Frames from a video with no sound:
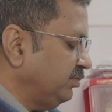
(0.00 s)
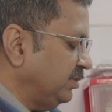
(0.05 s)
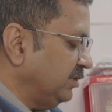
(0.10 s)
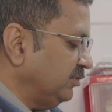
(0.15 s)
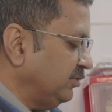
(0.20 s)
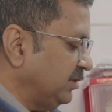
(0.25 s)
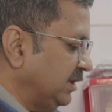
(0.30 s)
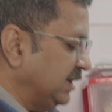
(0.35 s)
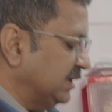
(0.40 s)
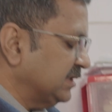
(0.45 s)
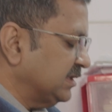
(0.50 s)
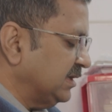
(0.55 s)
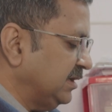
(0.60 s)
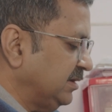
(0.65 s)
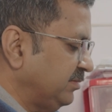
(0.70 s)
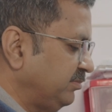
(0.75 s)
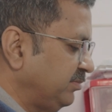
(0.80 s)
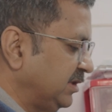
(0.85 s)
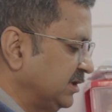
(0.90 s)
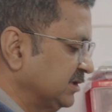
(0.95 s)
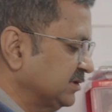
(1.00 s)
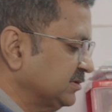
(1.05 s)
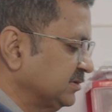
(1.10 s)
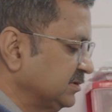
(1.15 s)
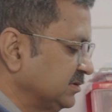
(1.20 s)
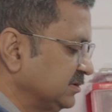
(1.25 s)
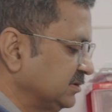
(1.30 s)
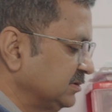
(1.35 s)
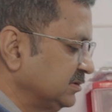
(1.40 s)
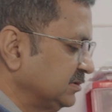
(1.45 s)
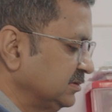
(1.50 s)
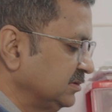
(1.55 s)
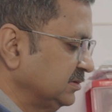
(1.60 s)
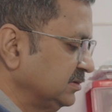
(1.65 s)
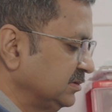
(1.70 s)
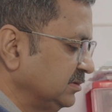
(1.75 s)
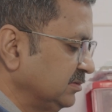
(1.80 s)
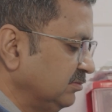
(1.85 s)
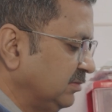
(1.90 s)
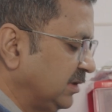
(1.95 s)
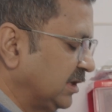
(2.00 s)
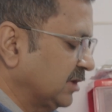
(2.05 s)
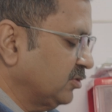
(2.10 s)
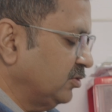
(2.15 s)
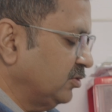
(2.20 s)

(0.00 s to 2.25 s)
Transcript: and quality suppliers. Still, we are